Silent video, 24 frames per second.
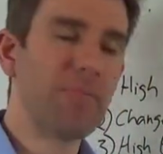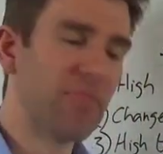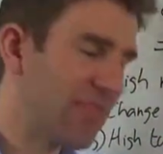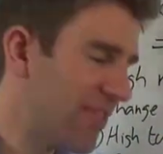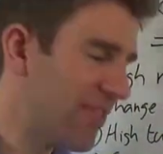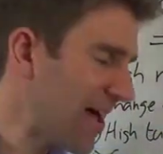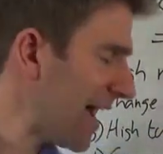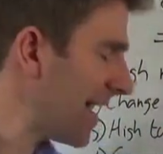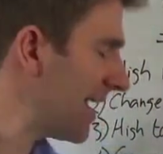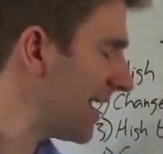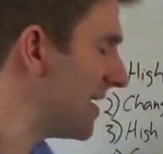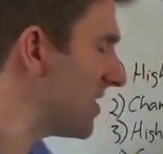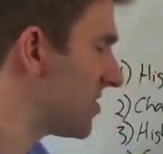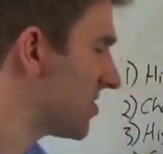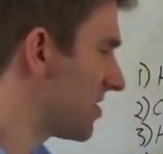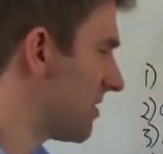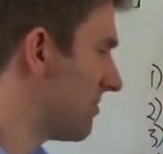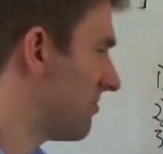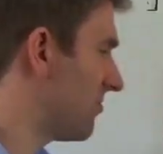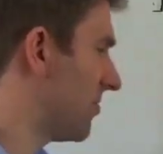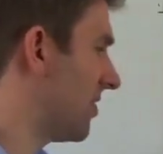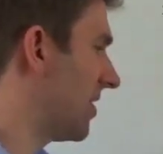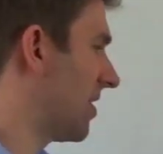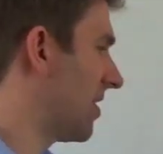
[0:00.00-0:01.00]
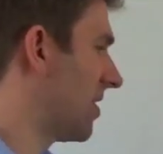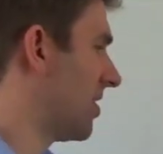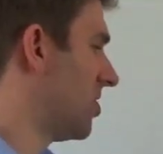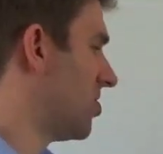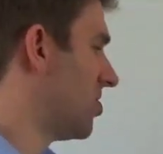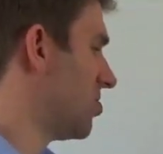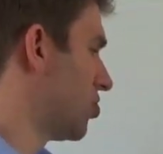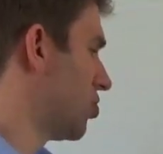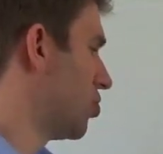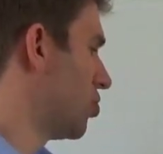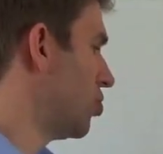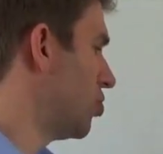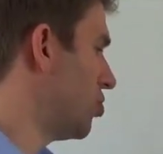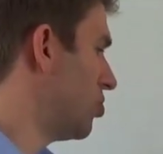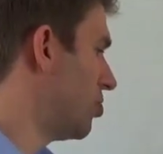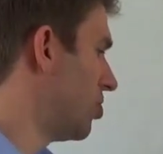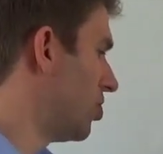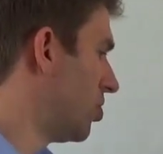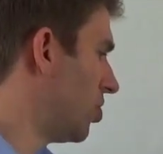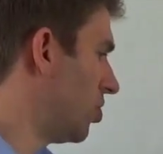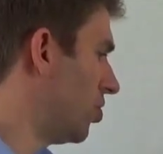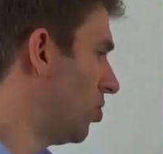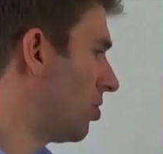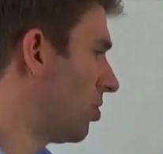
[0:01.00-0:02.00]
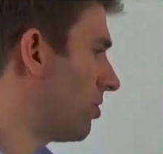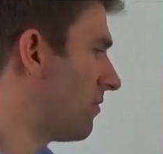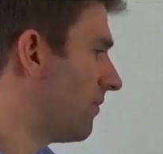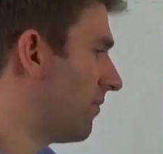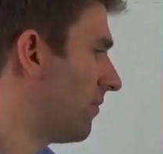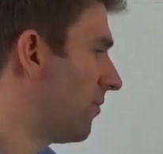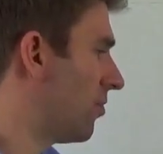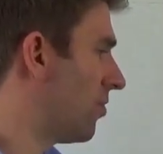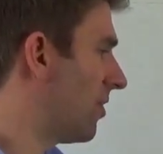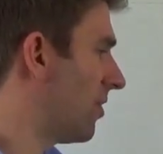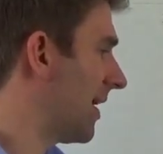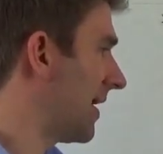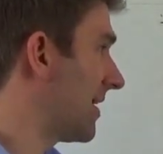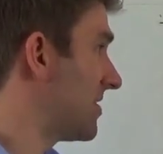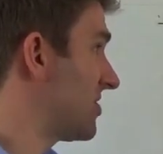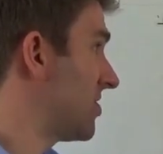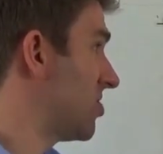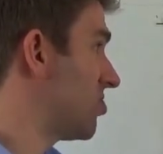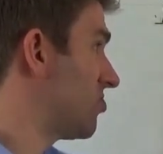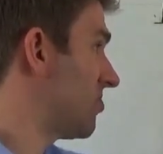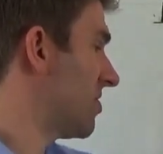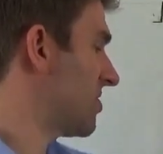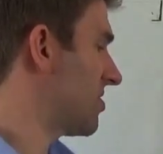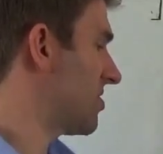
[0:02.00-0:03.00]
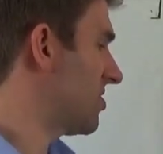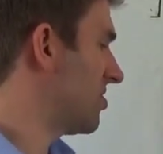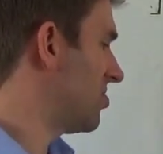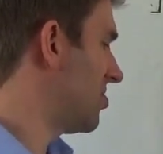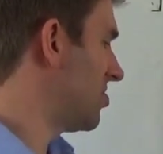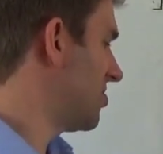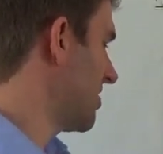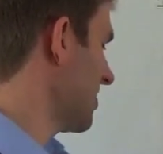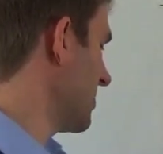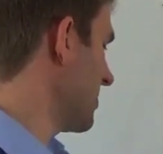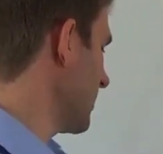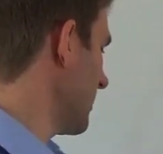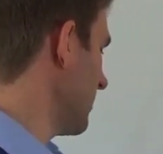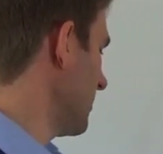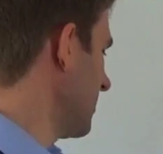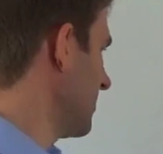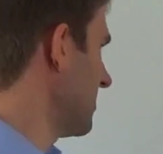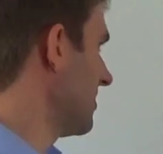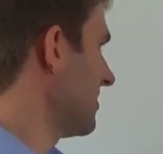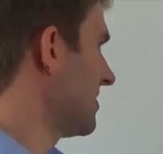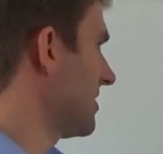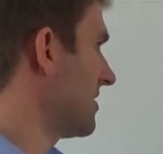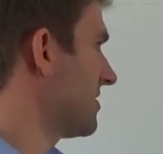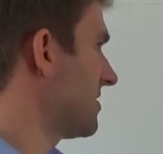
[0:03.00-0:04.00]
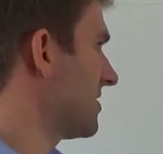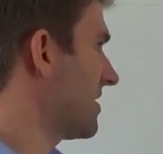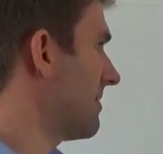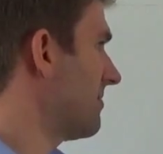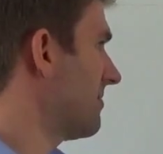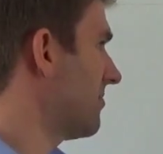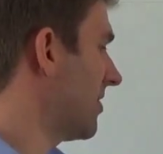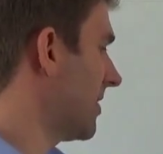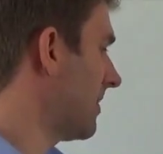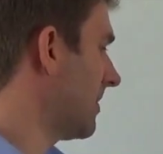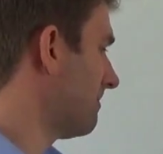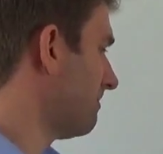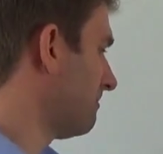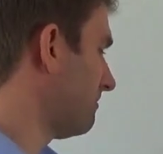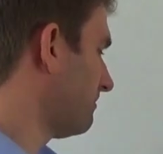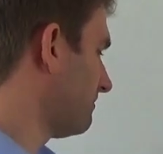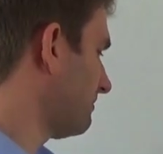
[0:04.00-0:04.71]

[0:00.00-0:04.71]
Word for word: That is something to look for. And it's interesting that she said, said the same thing.